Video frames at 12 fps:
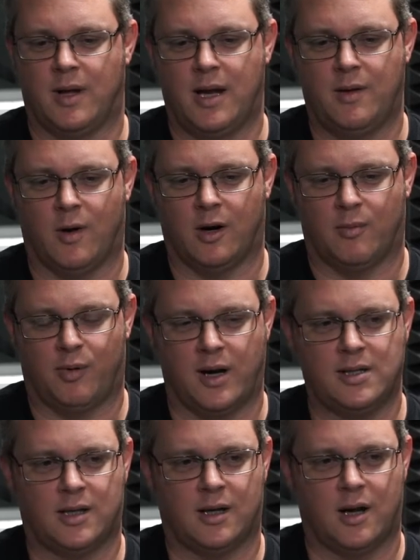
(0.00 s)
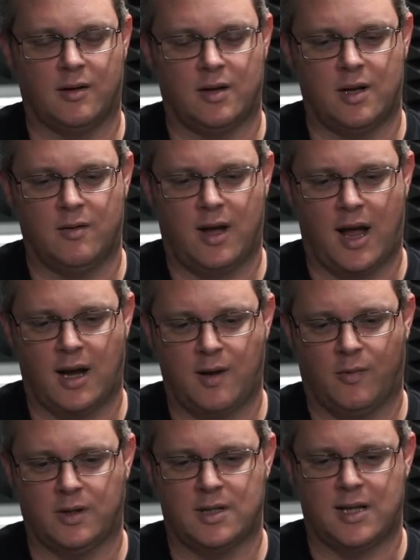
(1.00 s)
that any one operator can own in the UK, and it
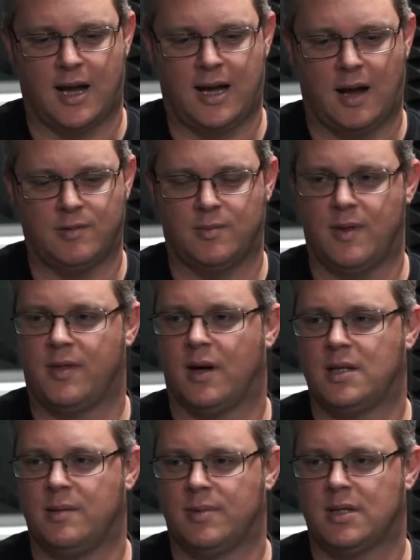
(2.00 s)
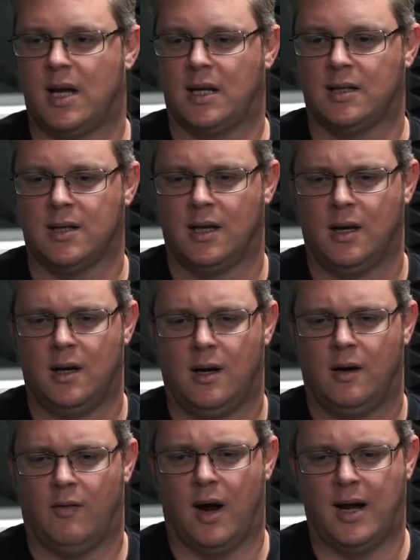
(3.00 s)
wanted that cap to be 30%.
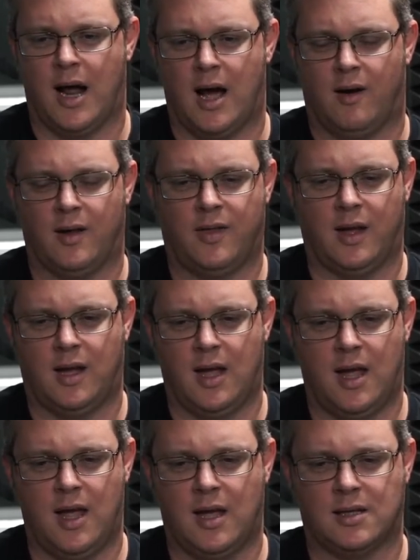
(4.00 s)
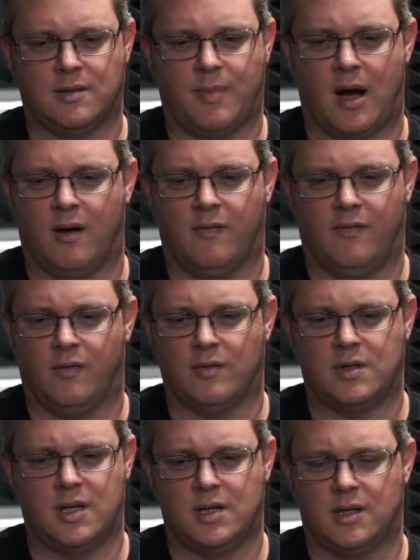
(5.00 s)
Right now, I think EE has about
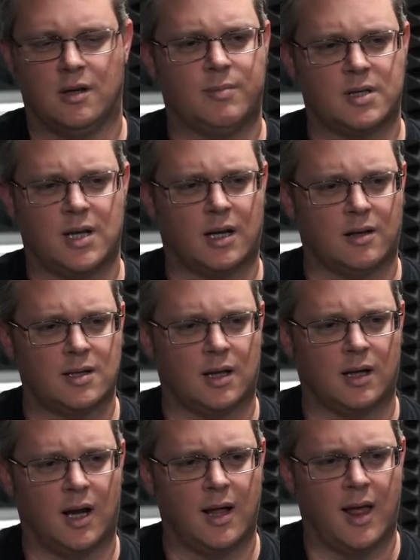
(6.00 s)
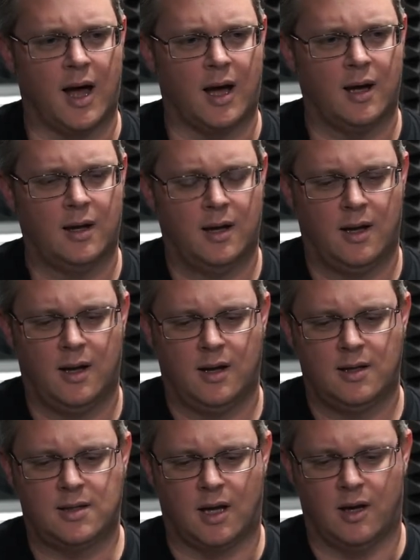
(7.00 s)
42% or something like that. Yeah.
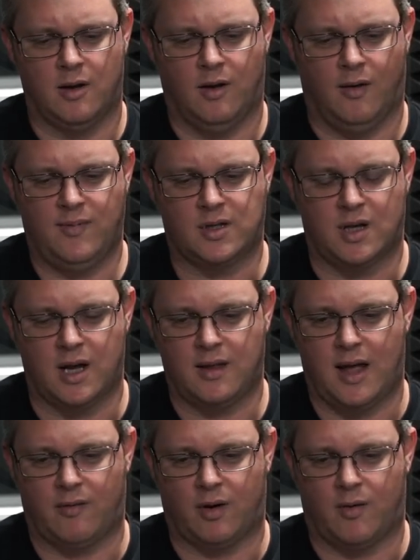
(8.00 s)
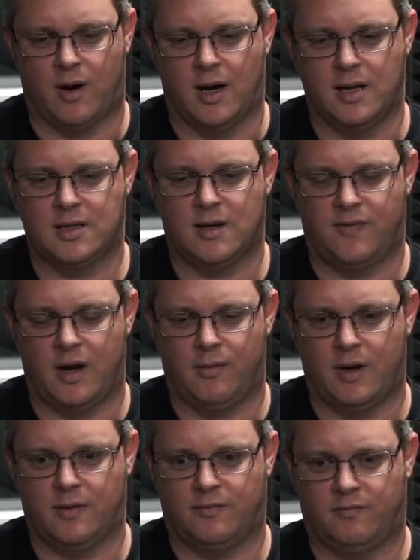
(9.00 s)
So obviously, that requires a fair
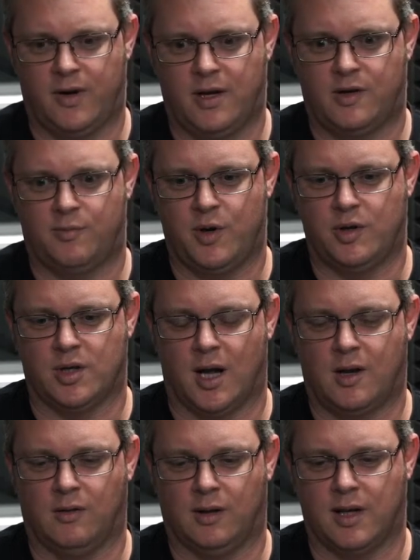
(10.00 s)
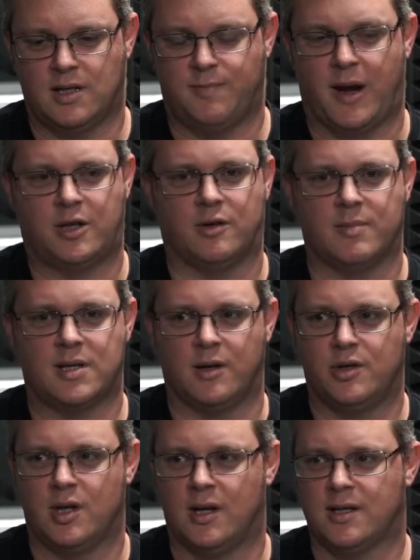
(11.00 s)
bit of redistribution. I called it spectrum
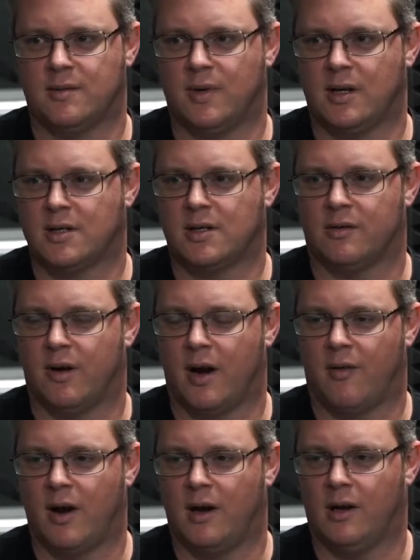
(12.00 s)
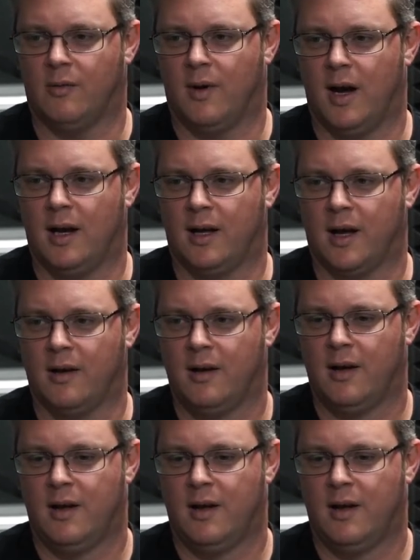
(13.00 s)
socialism in a story I wrote a little while ago.